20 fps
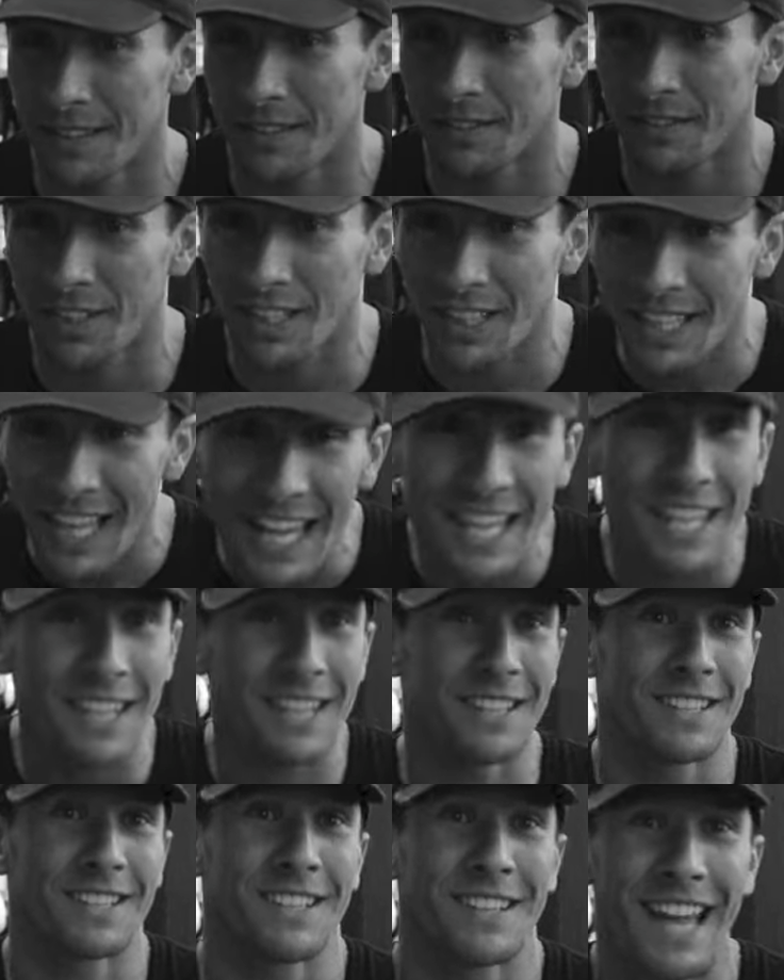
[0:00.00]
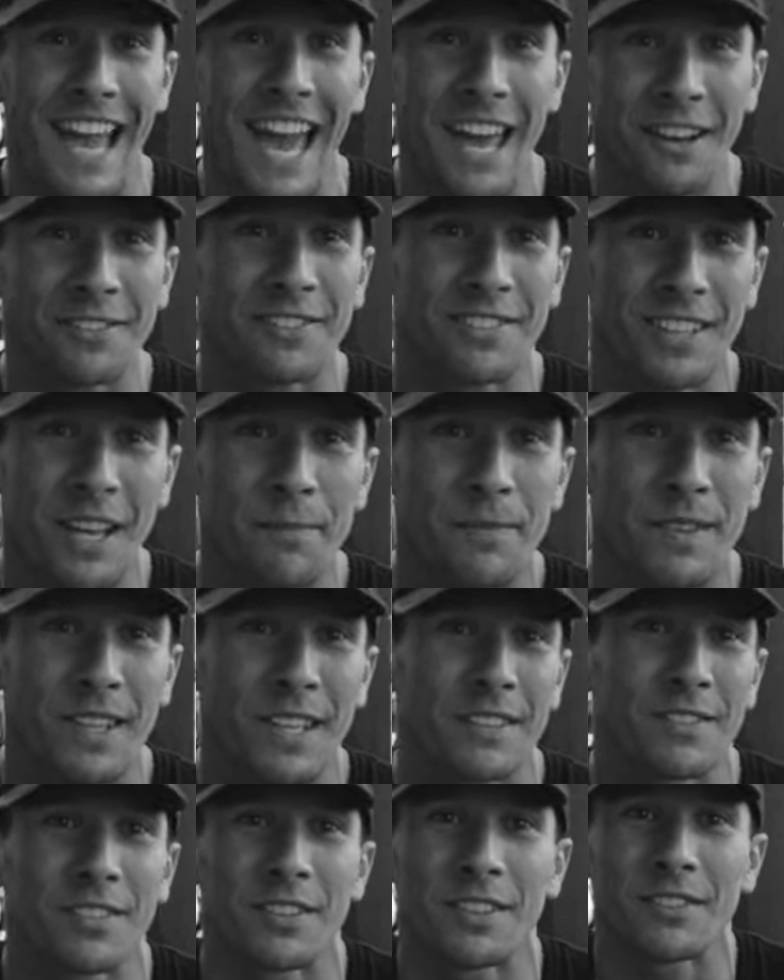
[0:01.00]
to lay your hat on something,
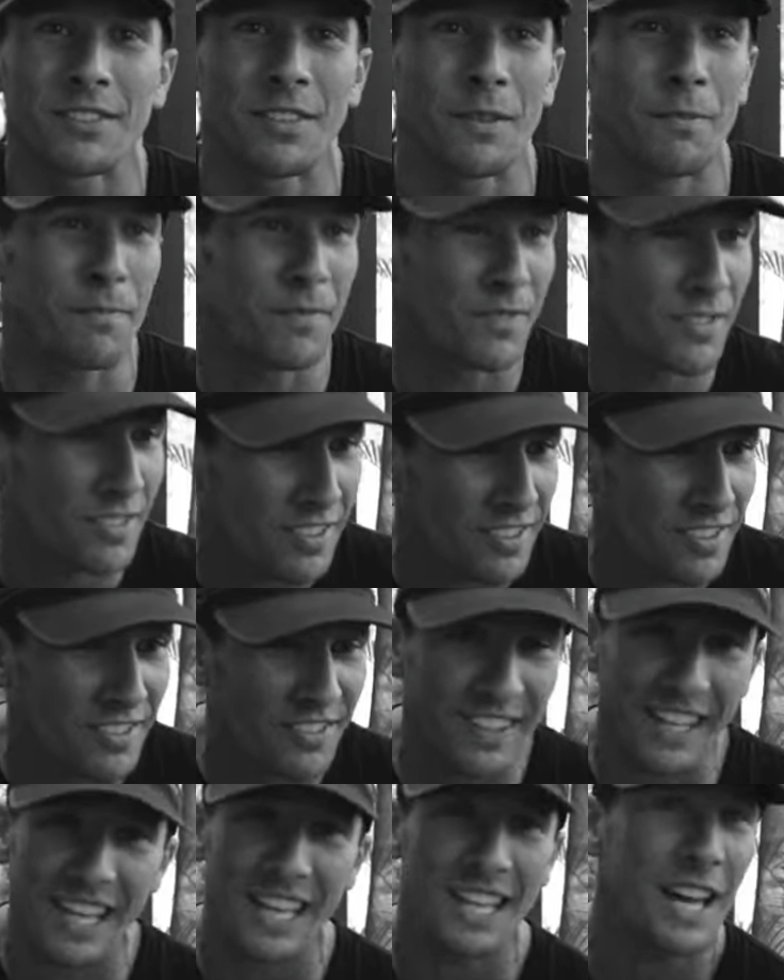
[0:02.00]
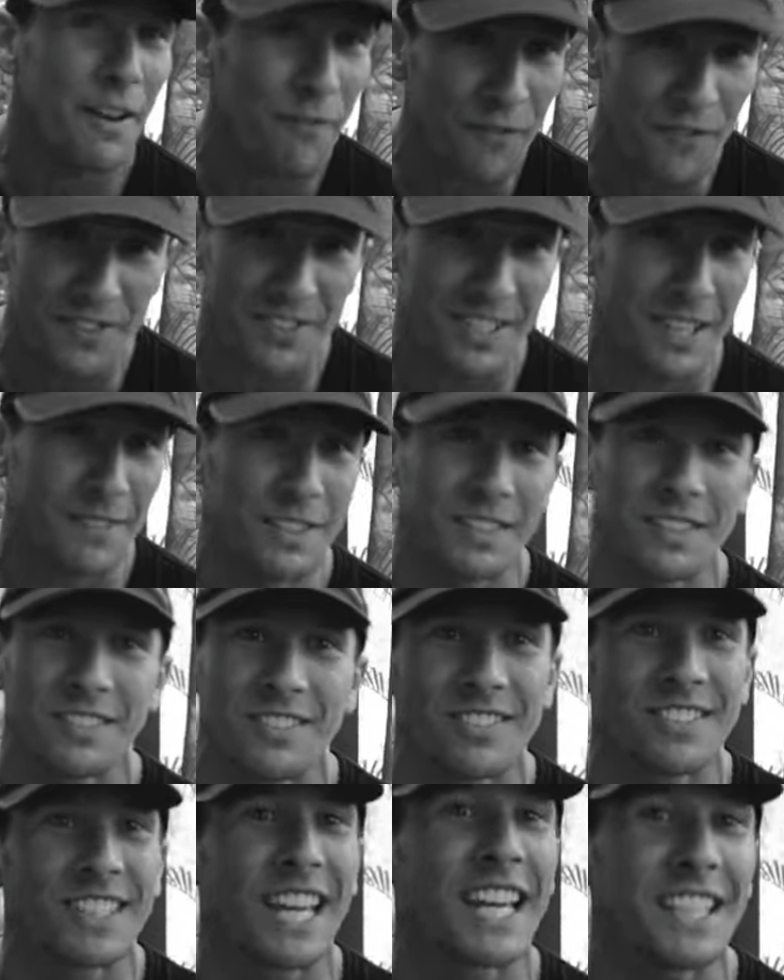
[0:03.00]
to stand up for something, to
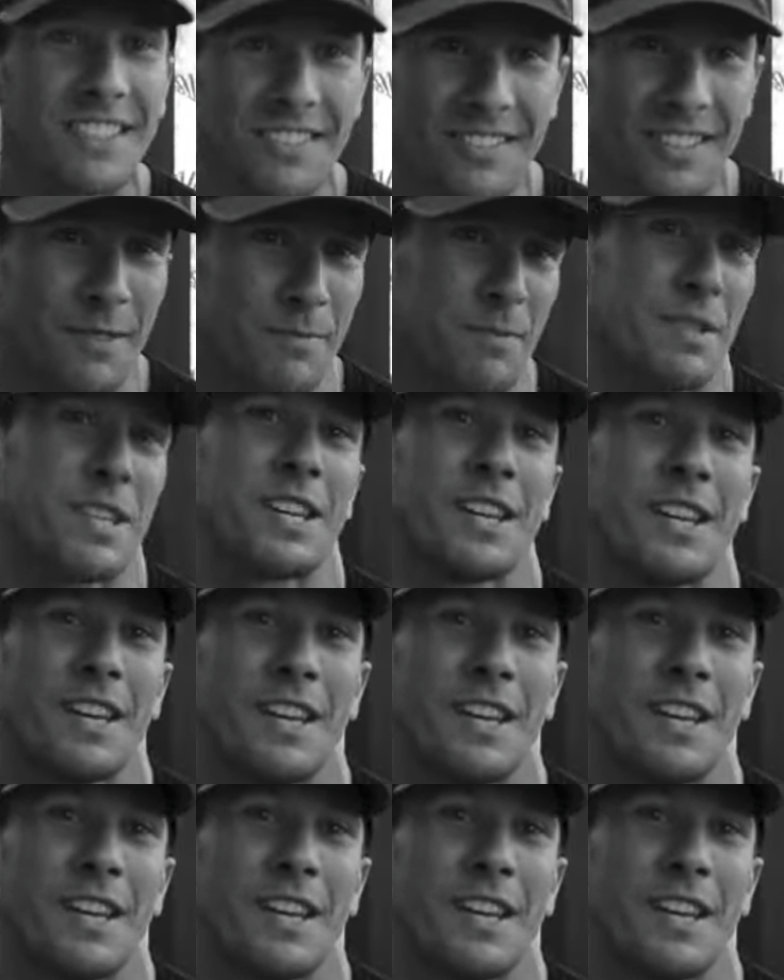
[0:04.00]
state something,